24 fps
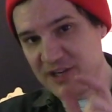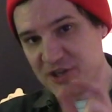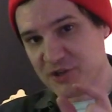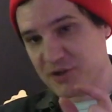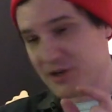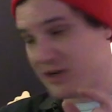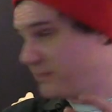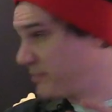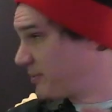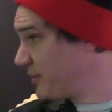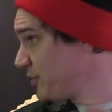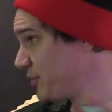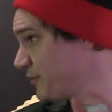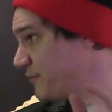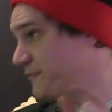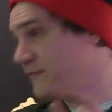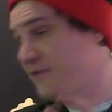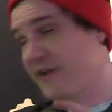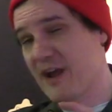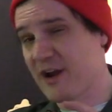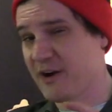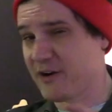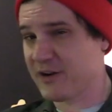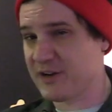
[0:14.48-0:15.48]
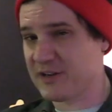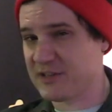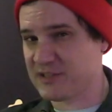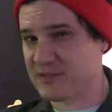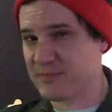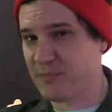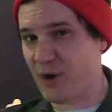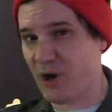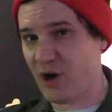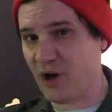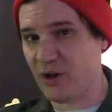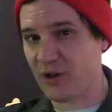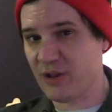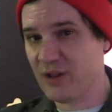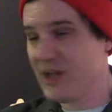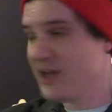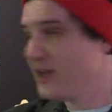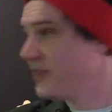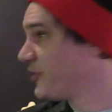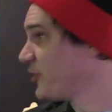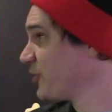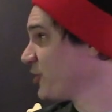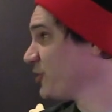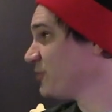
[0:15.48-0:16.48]
shrimp, and they're very small.
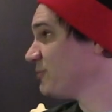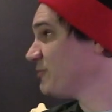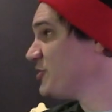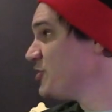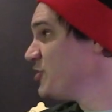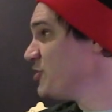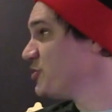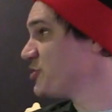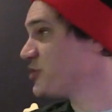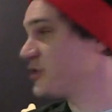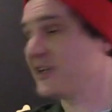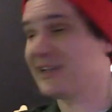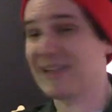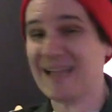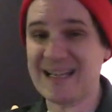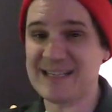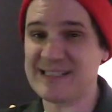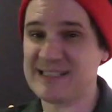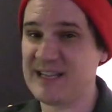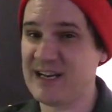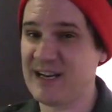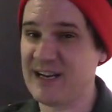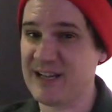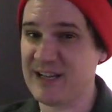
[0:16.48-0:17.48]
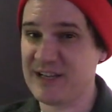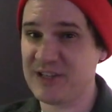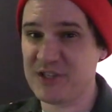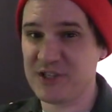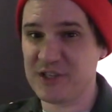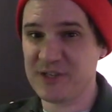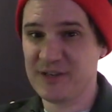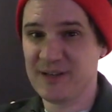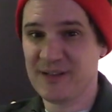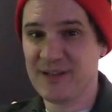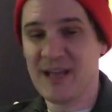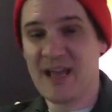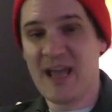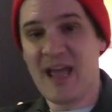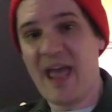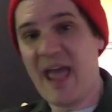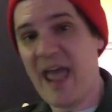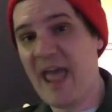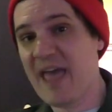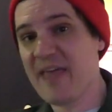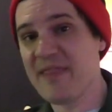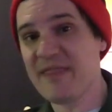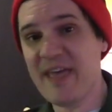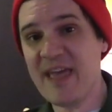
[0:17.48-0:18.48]
They're usually less than an inch,
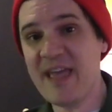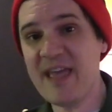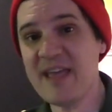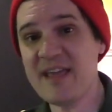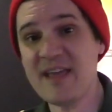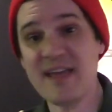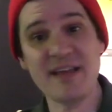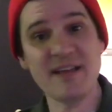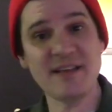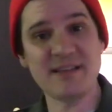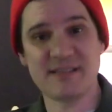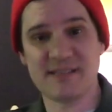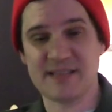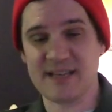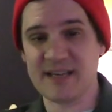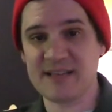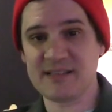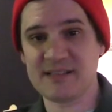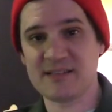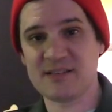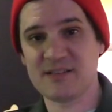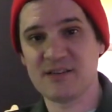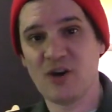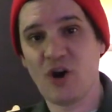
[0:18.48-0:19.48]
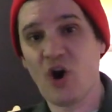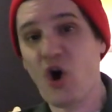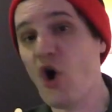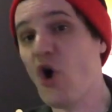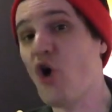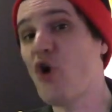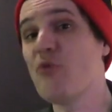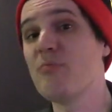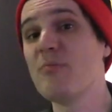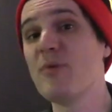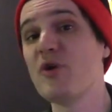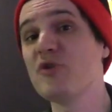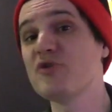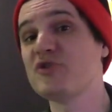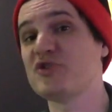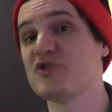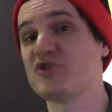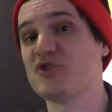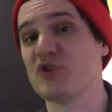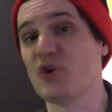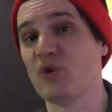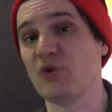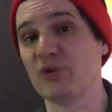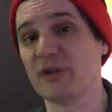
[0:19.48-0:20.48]
and they exist
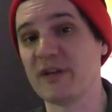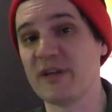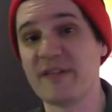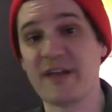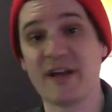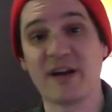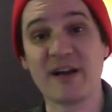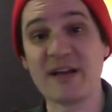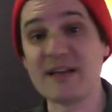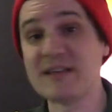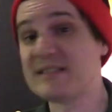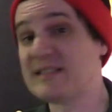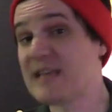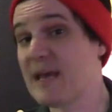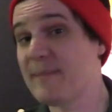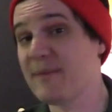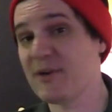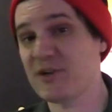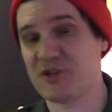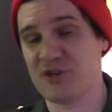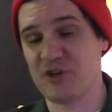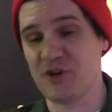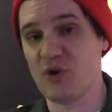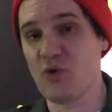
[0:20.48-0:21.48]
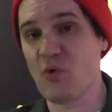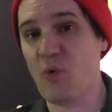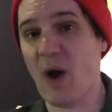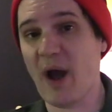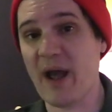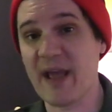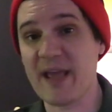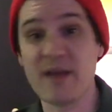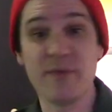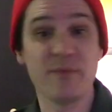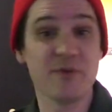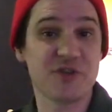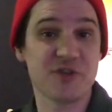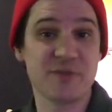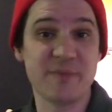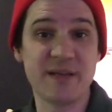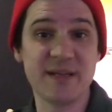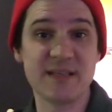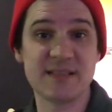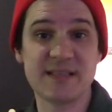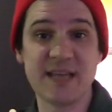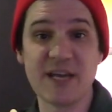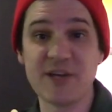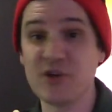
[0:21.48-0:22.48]
almost solely. They're endemic to Hawaii, which
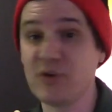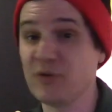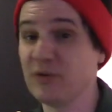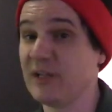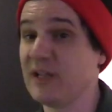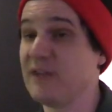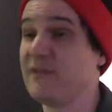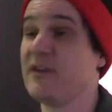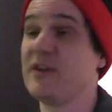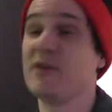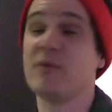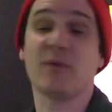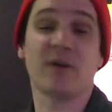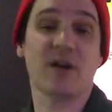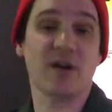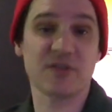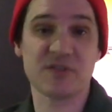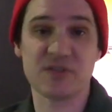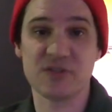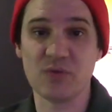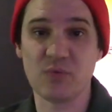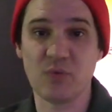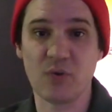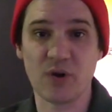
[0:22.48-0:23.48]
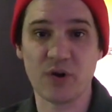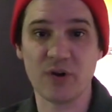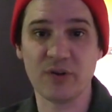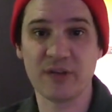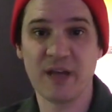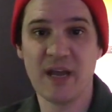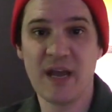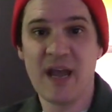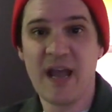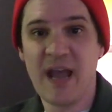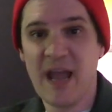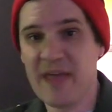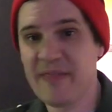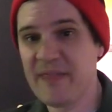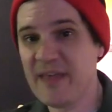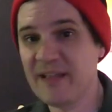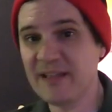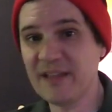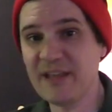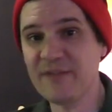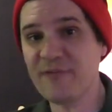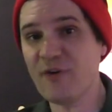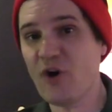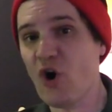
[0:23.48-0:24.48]
means they don't live anywhere else in the world, and
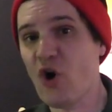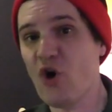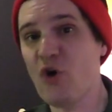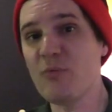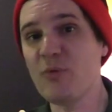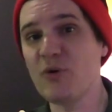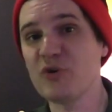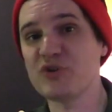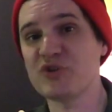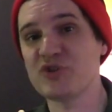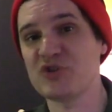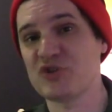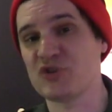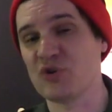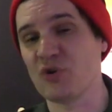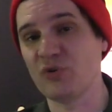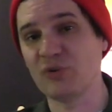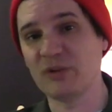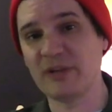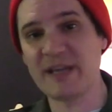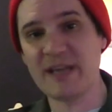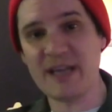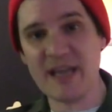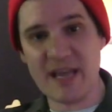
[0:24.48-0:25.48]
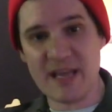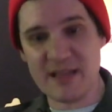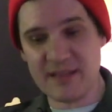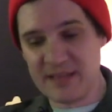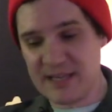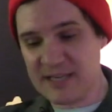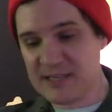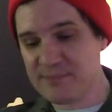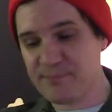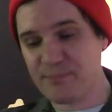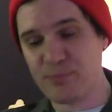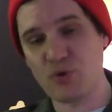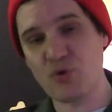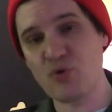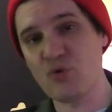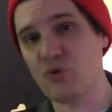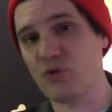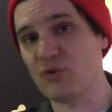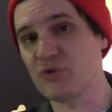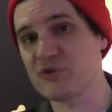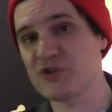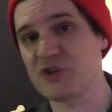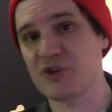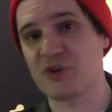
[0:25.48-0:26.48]
they live almost solely in these pools